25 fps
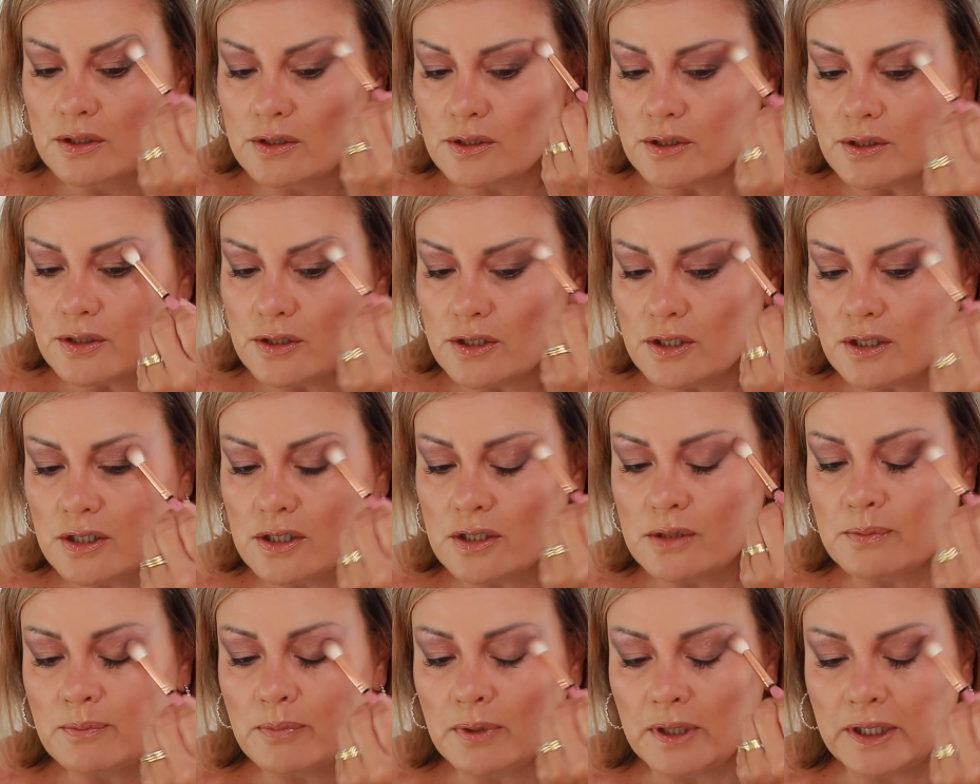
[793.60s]
So
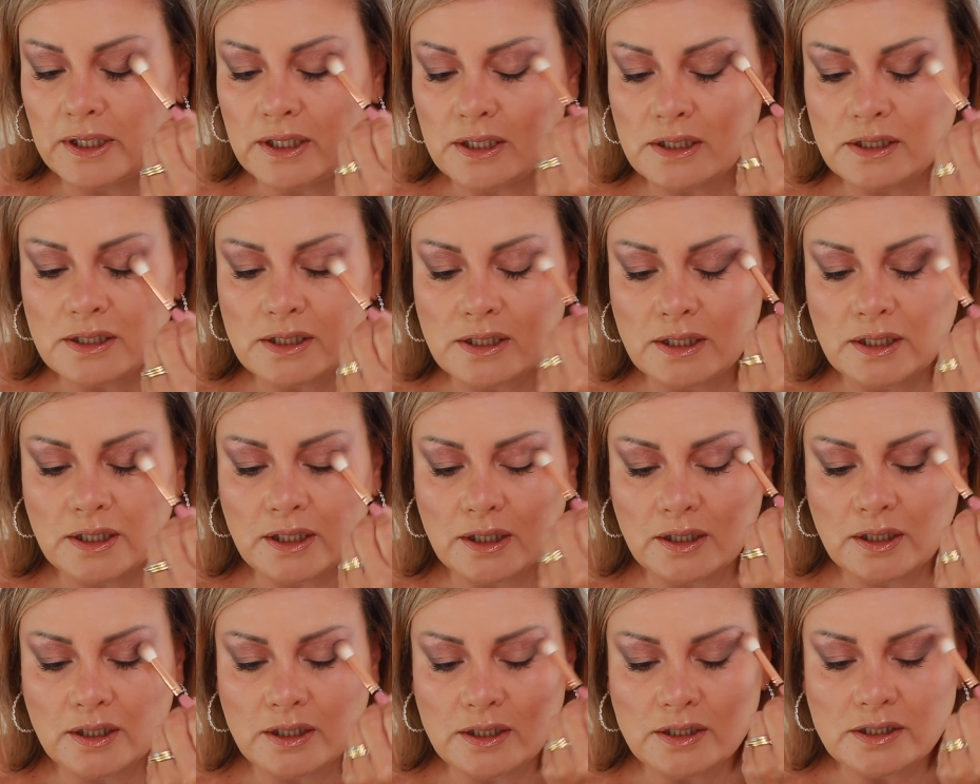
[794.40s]
just
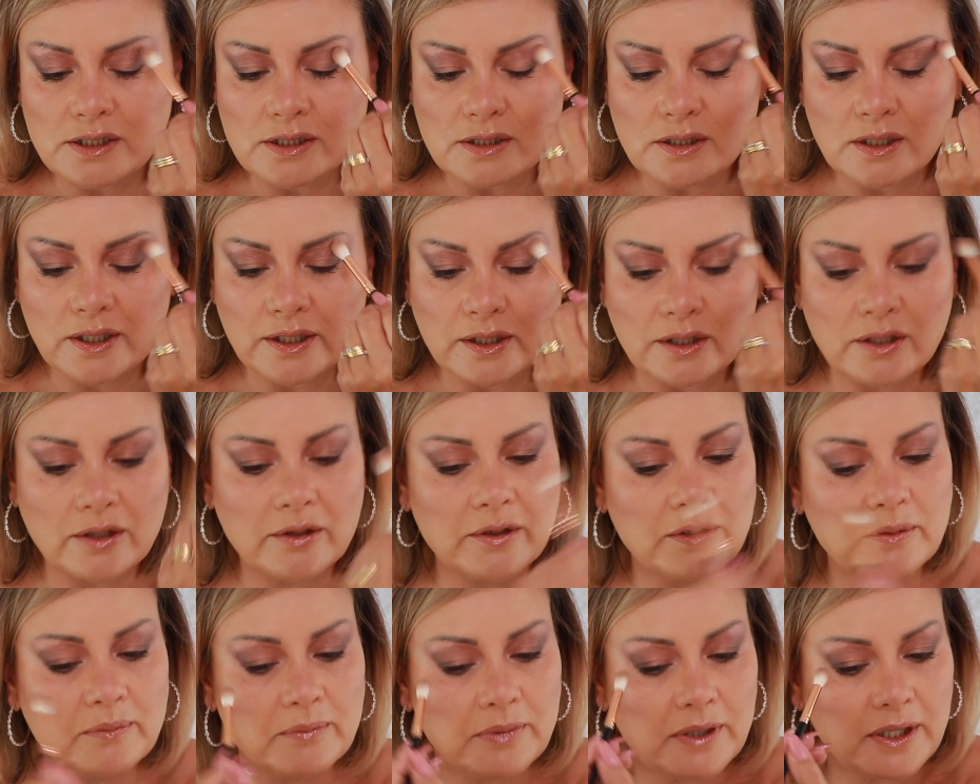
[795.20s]
blending, I just like
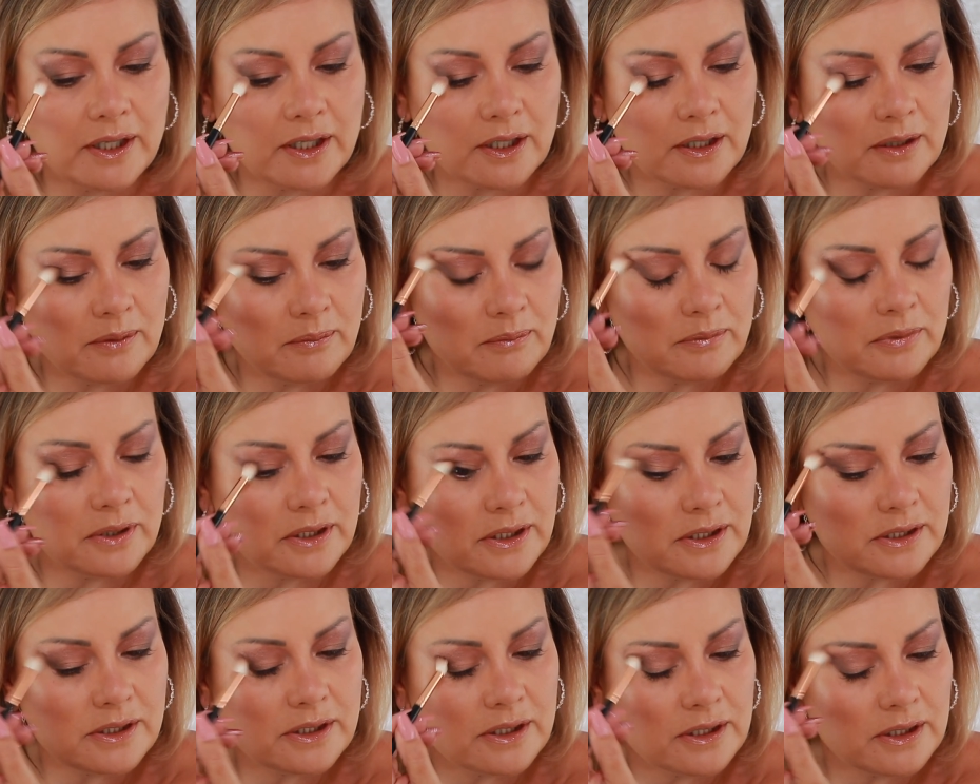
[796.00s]
going back and
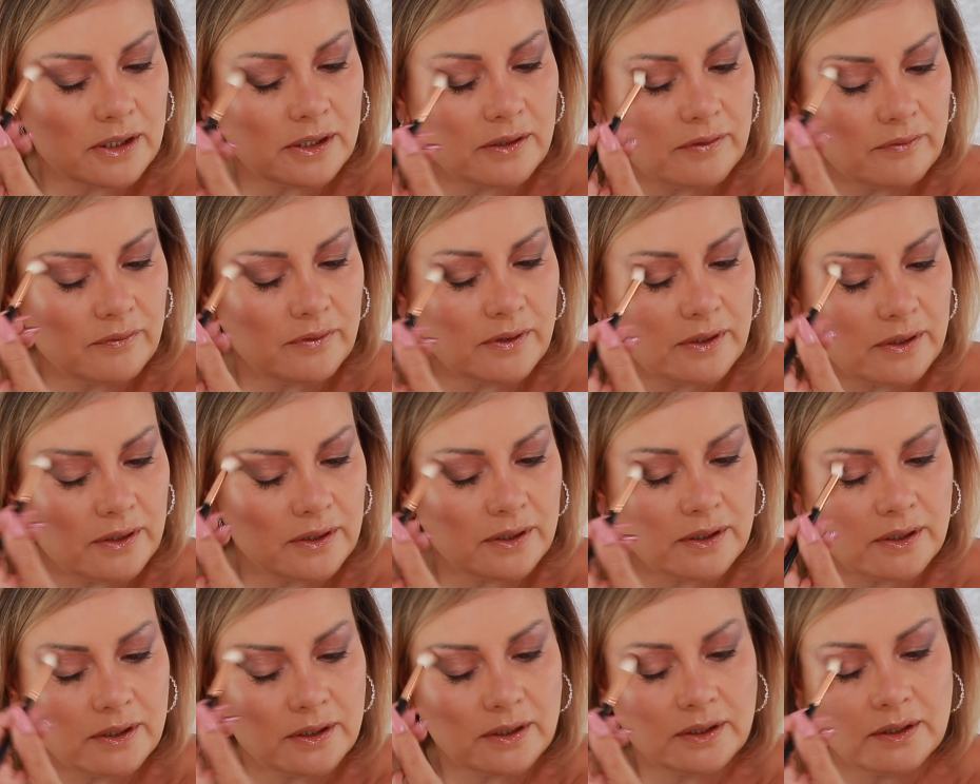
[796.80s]
blending
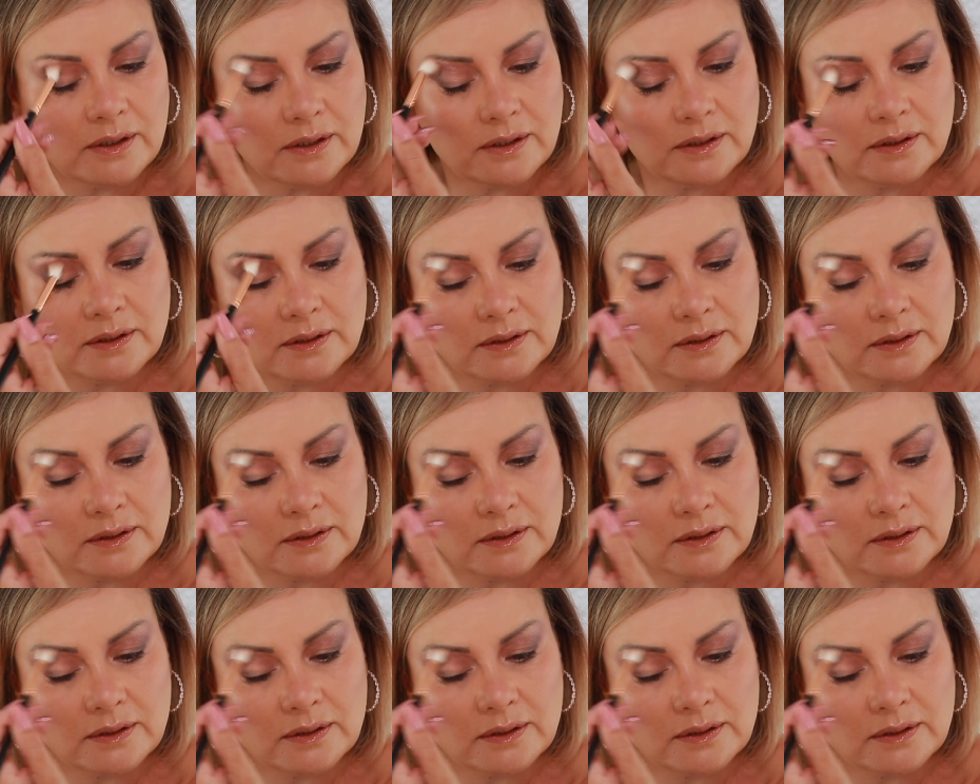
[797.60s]
everything